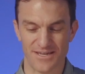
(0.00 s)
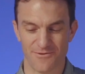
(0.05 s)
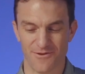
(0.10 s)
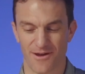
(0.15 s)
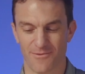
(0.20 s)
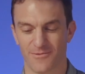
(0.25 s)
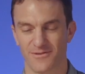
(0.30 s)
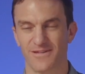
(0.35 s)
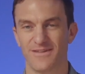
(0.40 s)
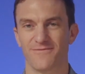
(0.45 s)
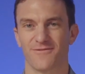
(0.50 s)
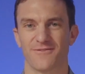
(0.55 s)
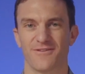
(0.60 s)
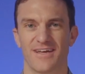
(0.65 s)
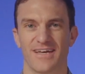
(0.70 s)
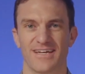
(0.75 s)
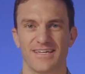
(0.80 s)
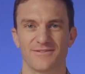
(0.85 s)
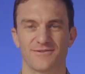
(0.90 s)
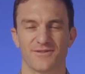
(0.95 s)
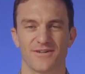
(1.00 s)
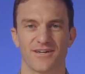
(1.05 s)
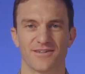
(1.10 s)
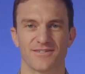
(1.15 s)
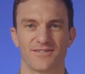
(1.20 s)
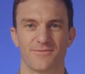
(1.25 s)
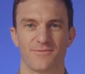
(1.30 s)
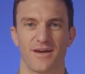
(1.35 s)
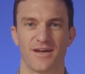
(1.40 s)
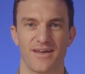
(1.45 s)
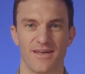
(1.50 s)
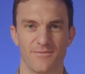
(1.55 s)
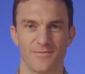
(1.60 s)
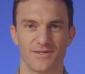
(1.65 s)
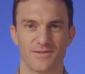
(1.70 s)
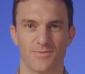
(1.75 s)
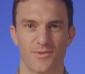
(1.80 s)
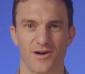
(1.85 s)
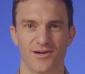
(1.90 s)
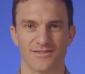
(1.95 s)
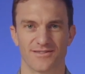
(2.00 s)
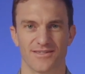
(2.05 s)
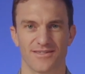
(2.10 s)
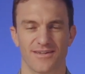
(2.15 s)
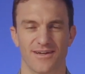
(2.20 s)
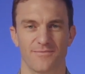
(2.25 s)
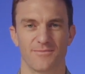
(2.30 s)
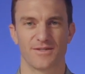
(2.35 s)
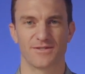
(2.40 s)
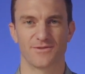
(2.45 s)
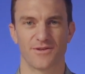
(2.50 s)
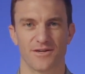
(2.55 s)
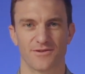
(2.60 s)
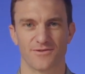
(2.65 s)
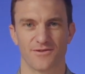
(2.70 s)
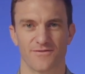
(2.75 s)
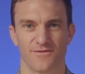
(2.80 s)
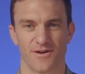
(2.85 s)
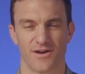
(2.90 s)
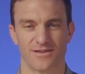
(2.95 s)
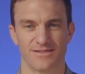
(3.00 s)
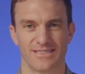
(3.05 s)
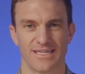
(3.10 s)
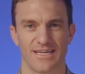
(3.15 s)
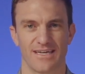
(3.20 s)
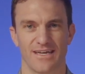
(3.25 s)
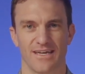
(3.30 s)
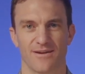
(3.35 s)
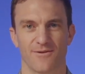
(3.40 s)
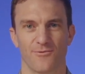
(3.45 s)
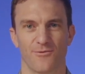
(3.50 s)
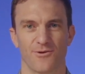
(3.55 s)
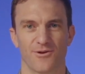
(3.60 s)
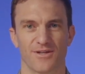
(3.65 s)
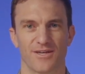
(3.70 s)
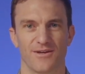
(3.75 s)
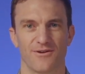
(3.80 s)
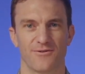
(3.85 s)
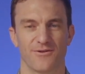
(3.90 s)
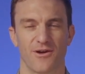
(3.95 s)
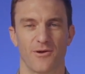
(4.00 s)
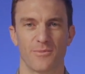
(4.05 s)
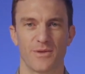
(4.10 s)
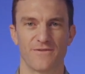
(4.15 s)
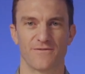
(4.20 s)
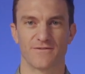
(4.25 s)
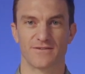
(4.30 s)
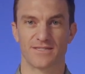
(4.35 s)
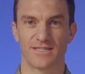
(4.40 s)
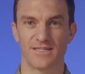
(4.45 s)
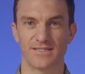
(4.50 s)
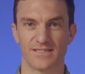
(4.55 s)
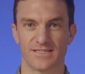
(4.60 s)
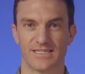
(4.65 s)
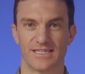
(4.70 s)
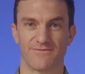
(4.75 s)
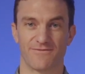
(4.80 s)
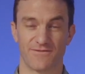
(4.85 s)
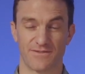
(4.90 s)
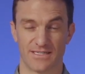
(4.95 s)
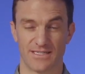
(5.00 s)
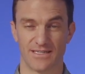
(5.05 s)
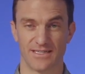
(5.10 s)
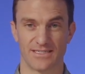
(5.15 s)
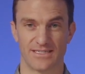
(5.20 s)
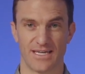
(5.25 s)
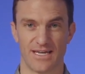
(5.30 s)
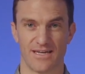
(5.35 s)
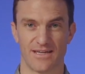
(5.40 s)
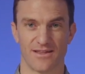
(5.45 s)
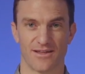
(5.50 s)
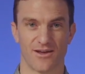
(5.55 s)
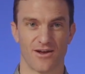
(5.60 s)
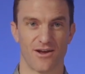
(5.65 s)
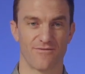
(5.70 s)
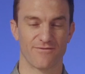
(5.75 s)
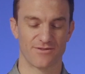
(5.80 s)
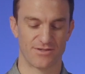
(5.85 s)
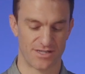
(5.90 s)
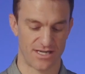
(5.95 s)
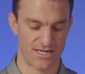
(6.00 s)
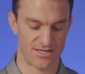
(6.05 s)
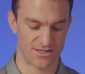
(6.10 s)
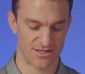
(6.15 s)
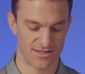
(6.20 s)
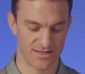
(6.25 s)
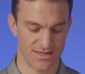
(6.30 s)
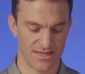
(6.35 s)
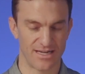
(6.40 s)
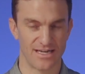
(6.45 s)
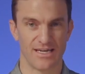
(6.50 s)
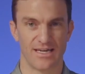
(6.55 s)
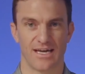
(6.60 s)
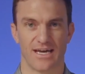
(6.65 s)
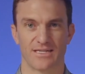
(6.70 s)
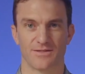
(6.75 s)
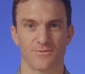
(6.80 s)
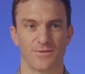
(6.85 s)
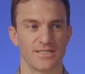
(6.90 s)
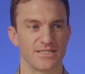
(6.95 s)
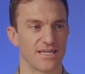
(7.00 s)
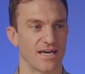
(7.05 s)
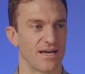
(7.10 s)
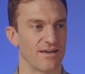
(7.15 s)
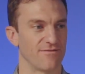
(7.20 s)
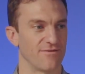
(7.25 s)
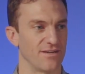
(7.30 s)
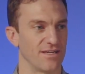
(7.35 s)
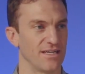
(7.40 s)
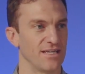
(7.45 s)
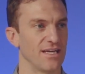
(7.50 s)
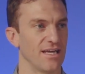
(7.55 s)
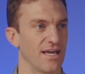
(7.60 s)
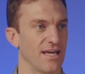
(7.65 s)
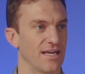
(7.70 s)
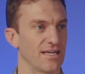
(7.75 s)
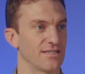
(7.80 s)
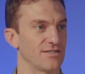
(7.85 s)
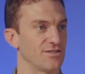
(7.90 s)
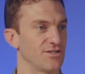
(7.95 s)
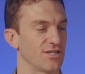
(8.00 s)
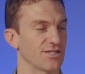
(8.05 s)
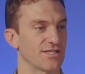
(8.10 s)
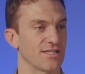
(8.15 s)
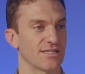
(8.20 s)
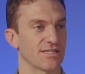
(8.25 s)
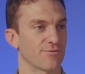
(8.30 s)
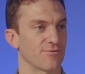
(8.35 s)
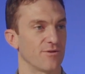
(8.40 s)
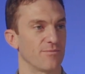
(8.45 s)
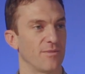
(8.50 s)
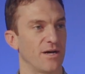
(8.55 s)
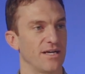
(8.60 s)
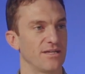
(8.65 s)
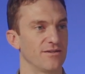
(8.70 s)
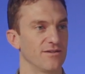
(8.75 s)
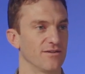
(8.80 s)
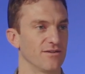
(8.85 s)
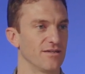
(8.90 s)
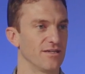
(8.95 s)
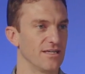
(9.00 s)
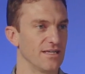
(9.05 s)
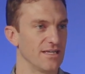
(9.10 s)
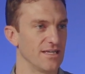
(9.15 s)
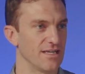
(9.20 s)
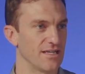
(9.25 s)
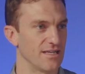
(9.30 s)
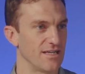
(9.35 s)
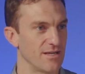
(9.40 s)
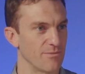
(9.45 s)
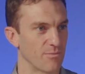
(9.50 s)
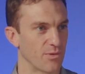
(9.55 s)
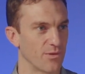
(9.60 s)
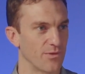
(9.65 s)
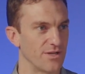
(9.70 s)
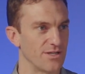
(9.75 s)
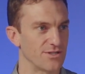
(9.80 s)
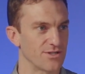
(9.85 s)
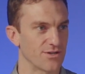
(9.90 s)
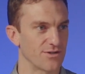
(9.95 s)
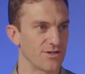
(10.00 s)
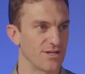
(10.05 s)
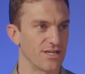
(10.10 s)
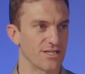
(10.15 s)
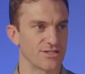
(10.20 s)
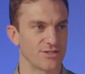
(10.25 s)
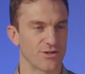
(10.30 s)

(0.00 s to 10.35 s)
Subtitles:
you, Amberly, for that introduction. My name is Bronson. I'm the Director of Content at Awardco, and I'll be facilitating the conversation as we dive in. And just as a reminder, the Employee Journey and